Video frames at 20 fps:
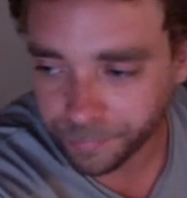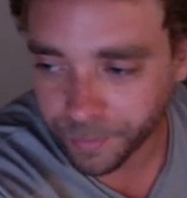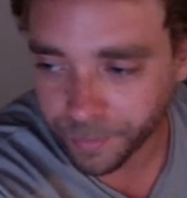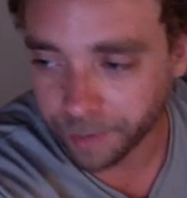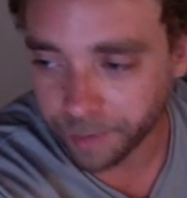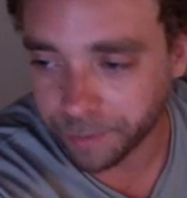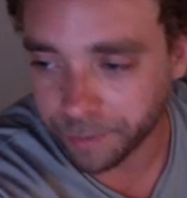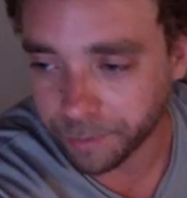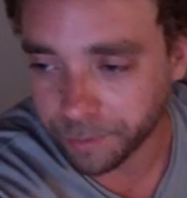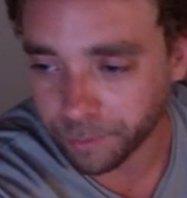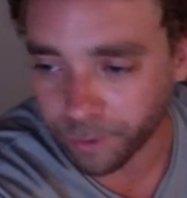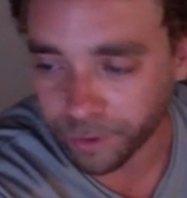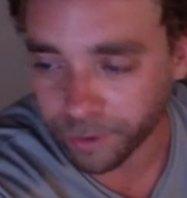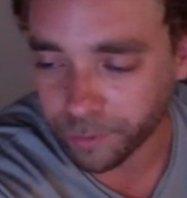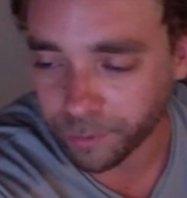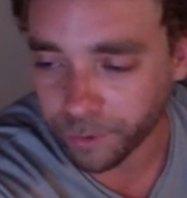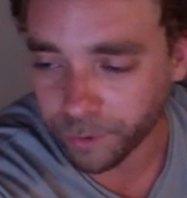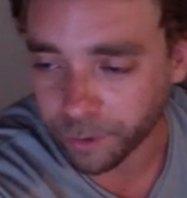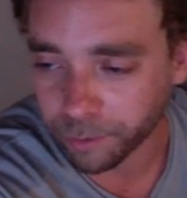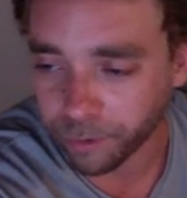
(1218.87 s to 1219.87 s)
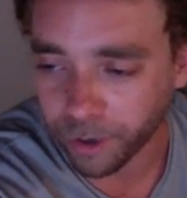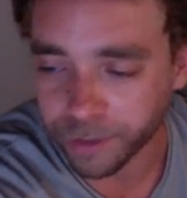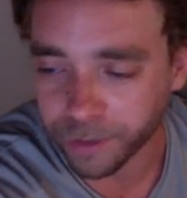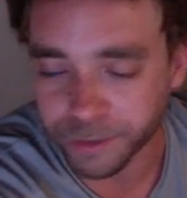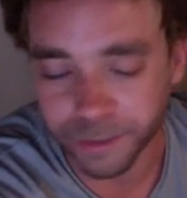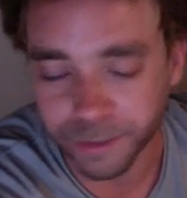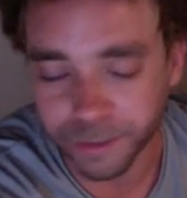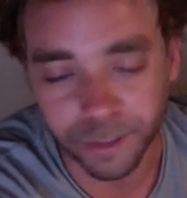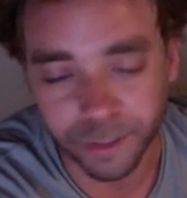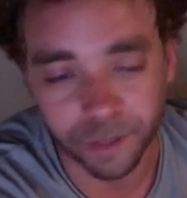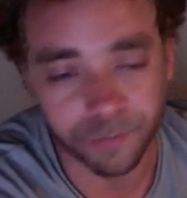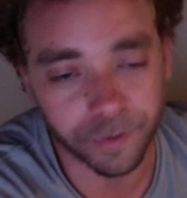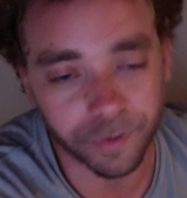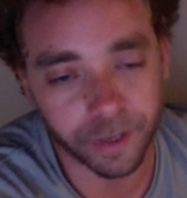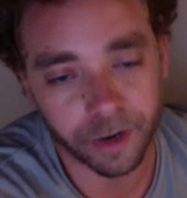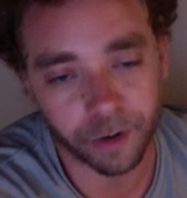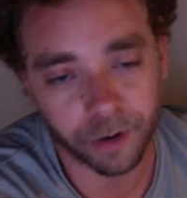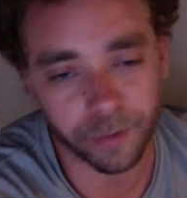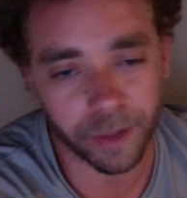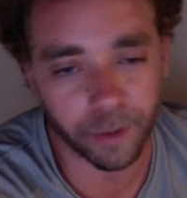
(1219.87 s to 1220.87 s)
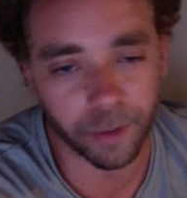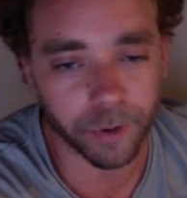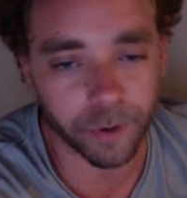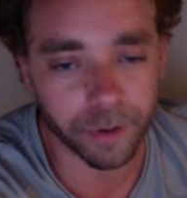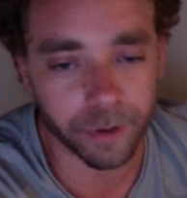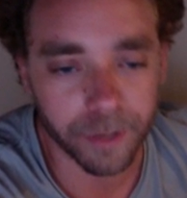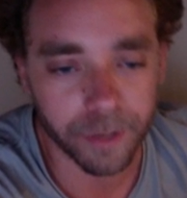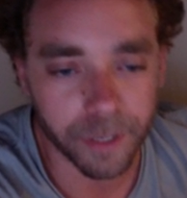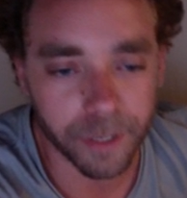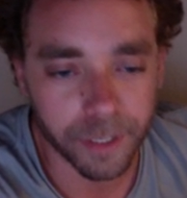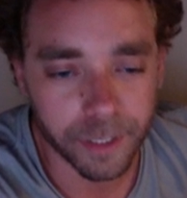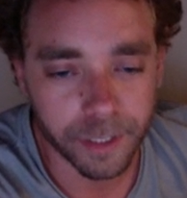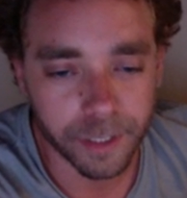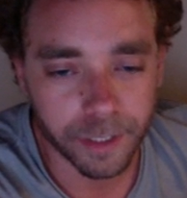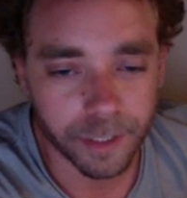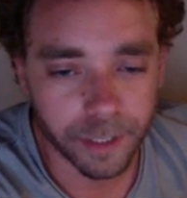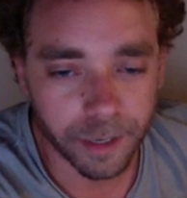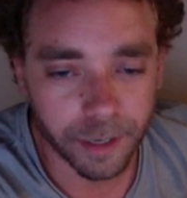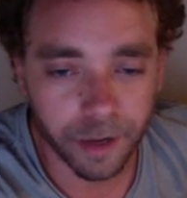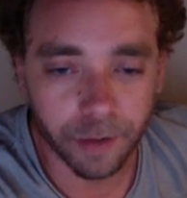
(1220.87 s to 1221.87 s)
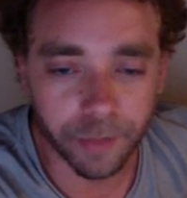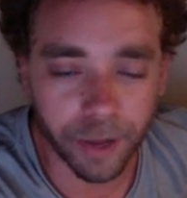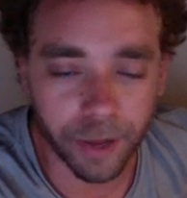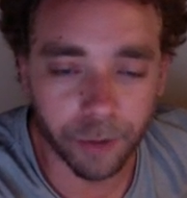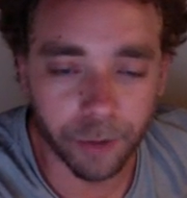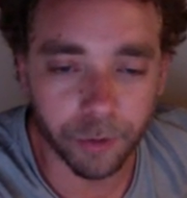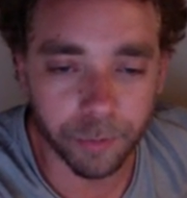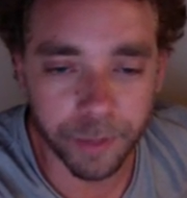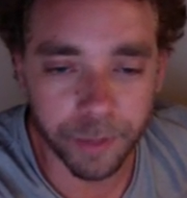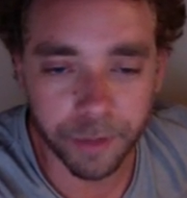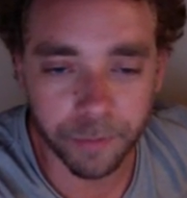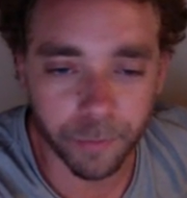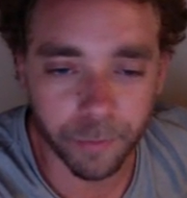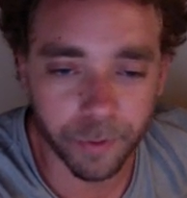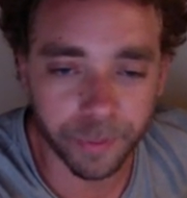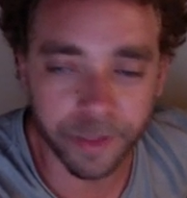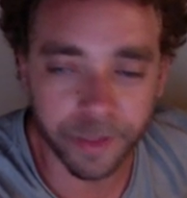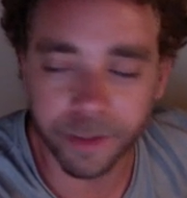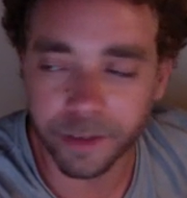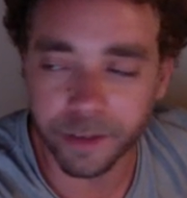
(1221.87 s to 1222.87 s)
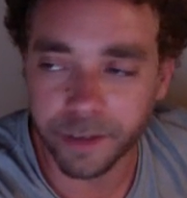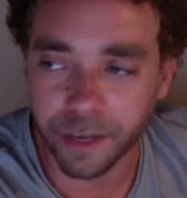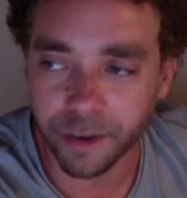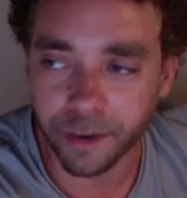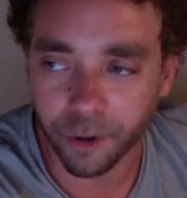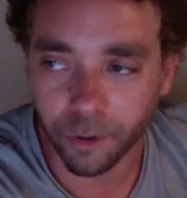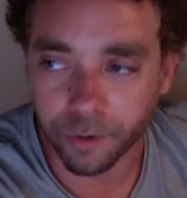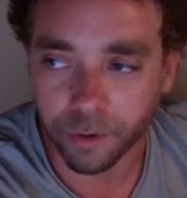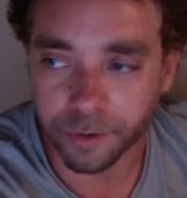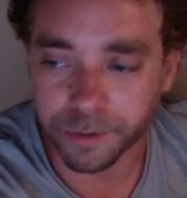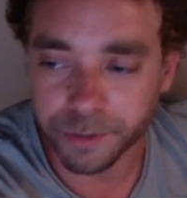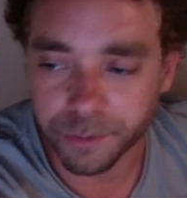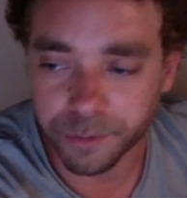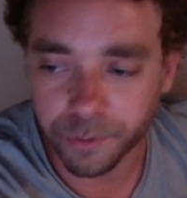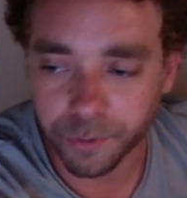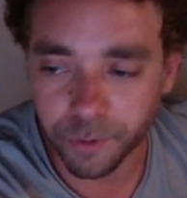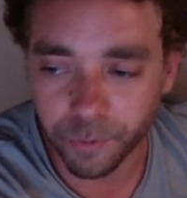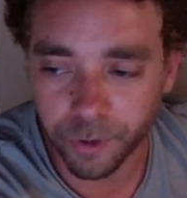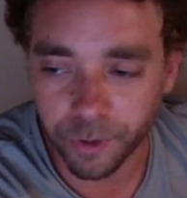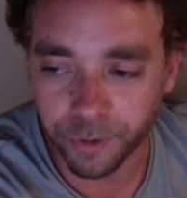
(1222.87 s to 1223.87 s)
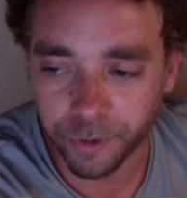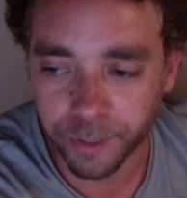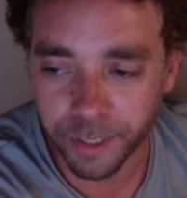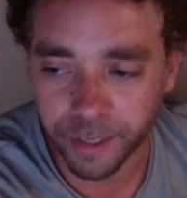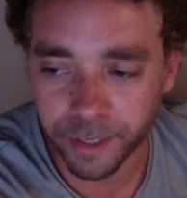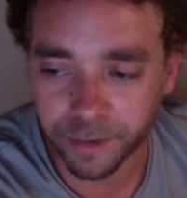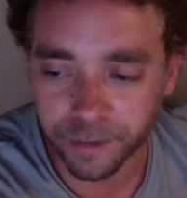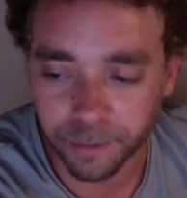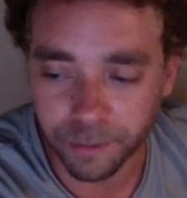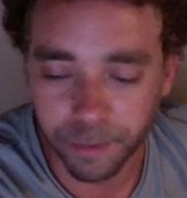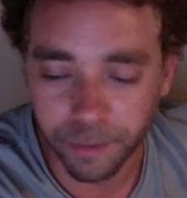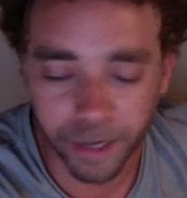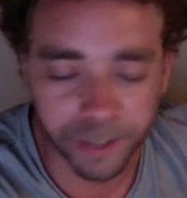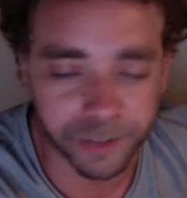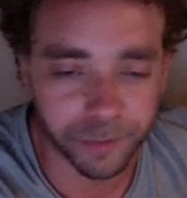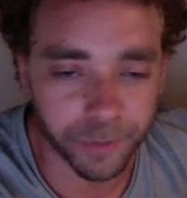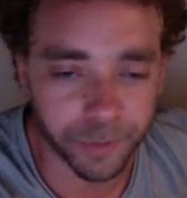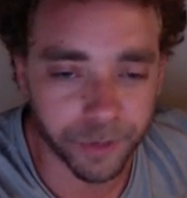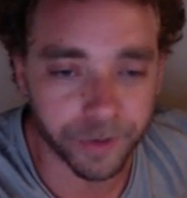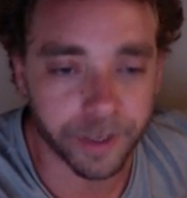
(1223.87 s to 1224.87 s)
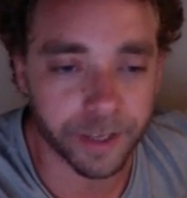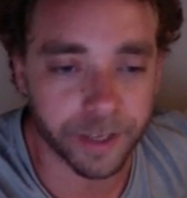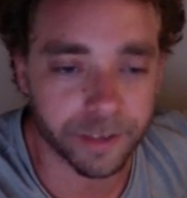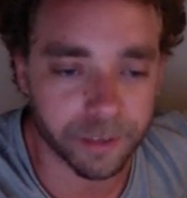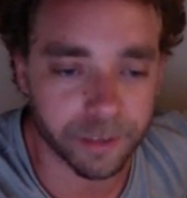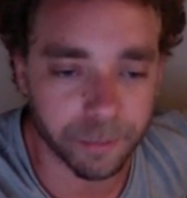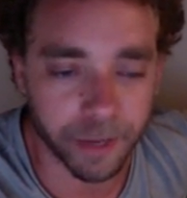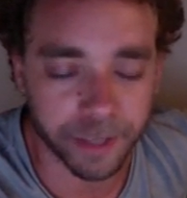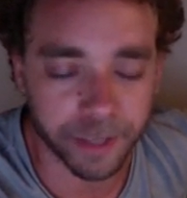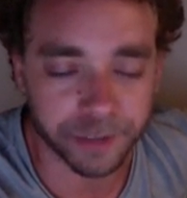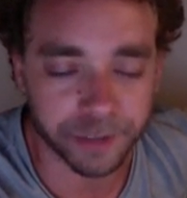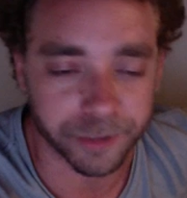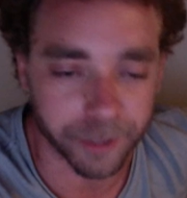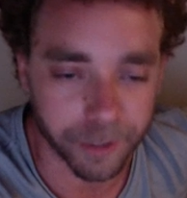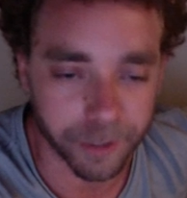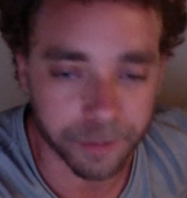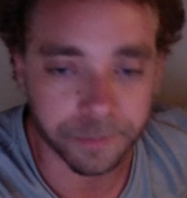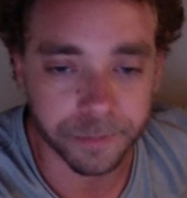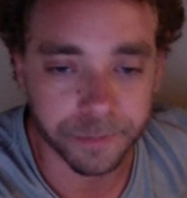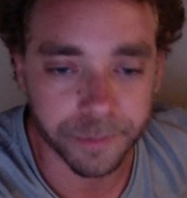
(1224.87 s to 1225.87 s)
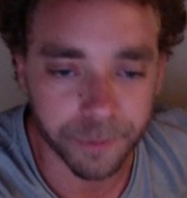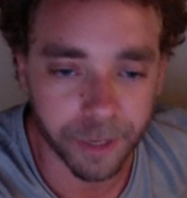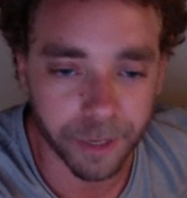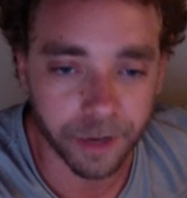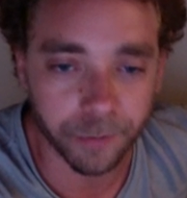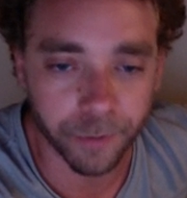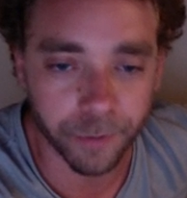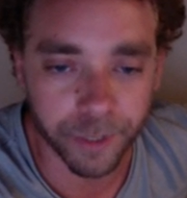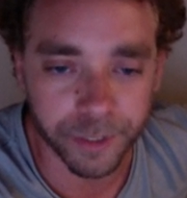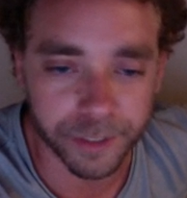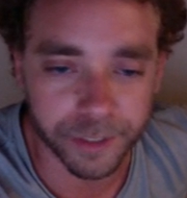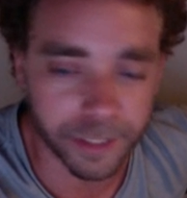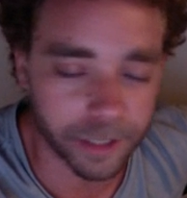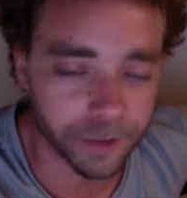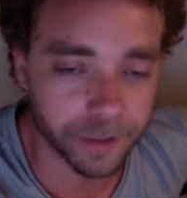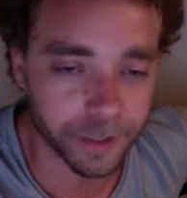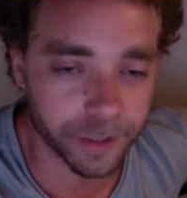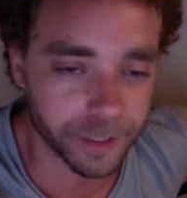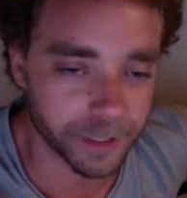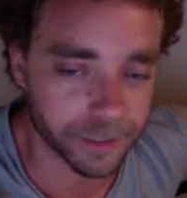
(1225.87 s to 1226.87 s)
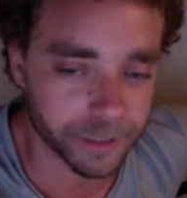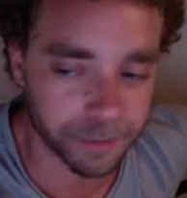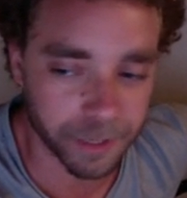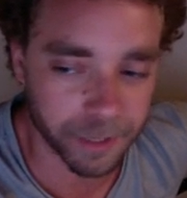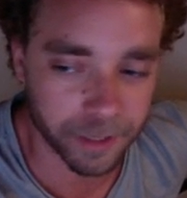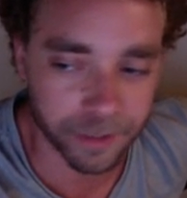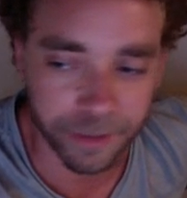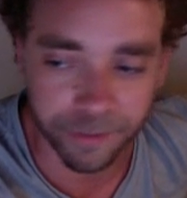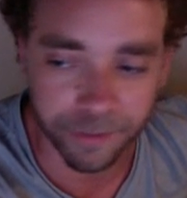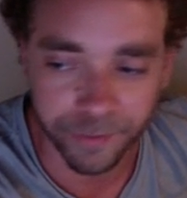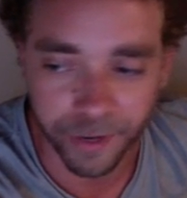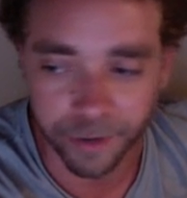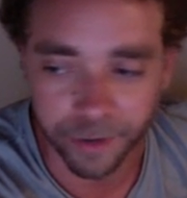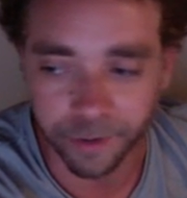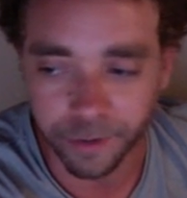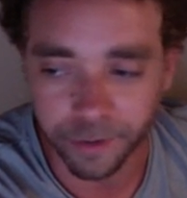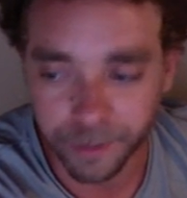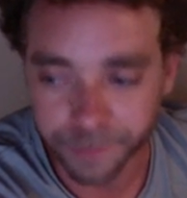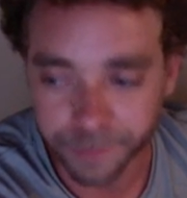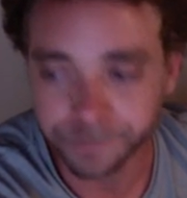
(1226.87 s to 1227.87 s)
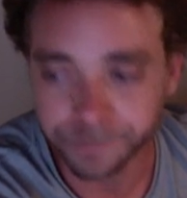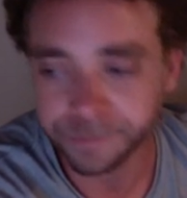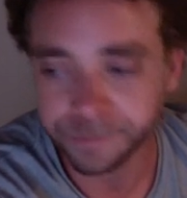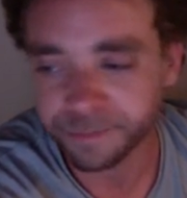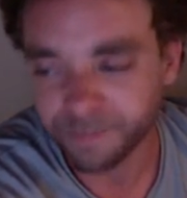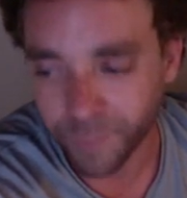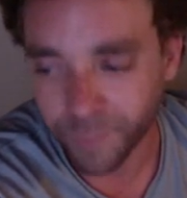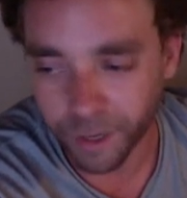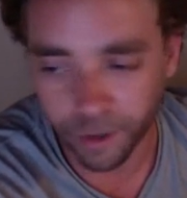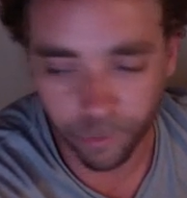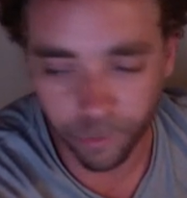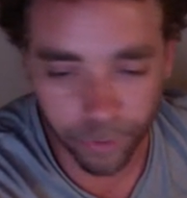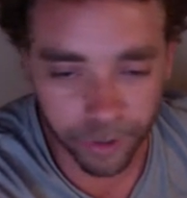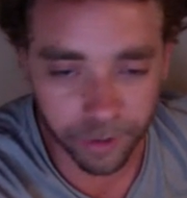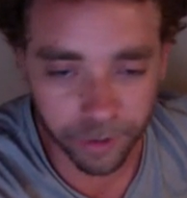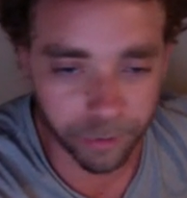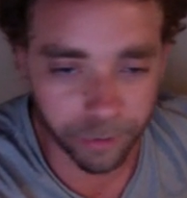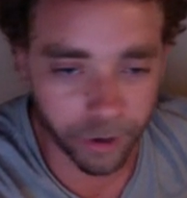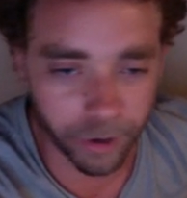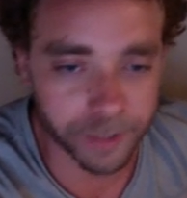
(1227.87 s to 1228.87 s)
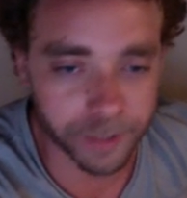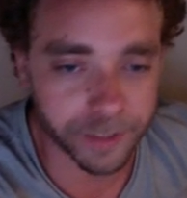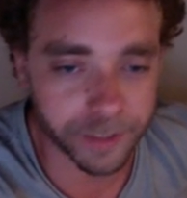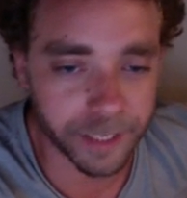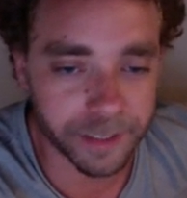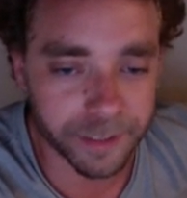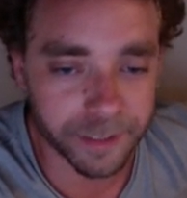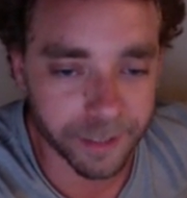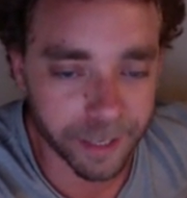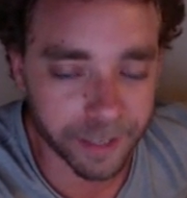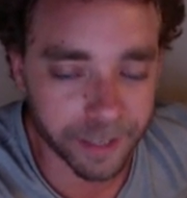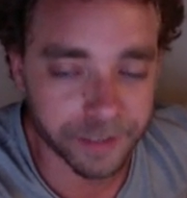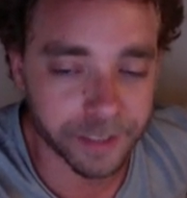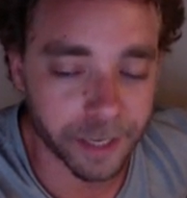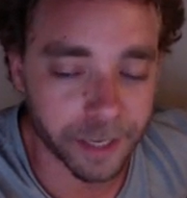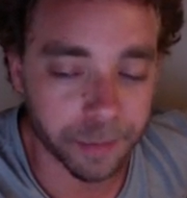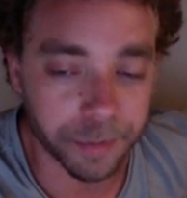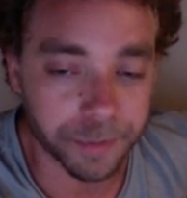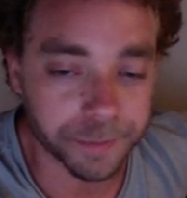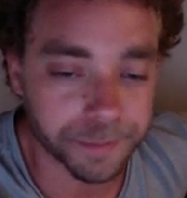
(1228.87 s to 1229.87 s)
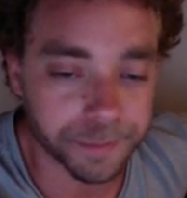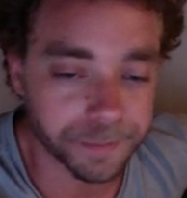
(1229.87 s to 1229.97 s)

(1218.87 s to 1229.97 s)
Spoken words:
And people want them wearing bras and stuff. You know, that would be within the $10. We would need some extra. We would need some extra. It couldn't just be a clean fight. Wearing bras, that's the next step.